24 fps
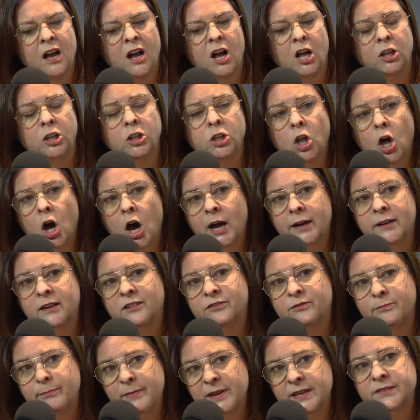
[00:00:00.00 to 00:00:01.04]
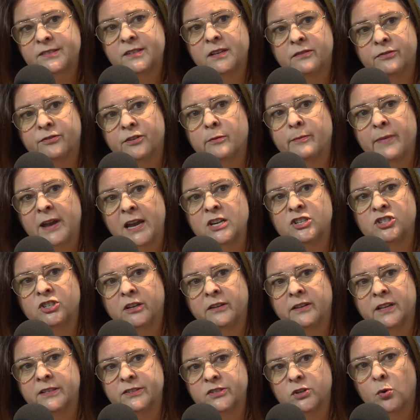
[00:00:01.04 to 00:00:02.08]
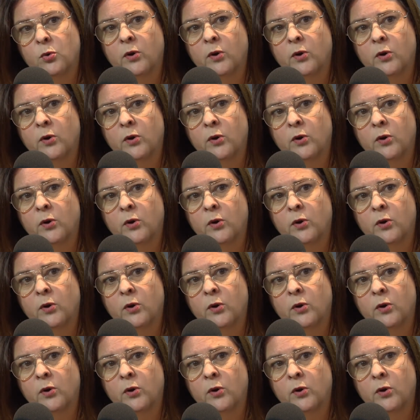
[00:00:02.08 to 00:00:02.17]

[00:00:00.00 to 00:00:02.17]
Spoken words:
a lot of misinformation that's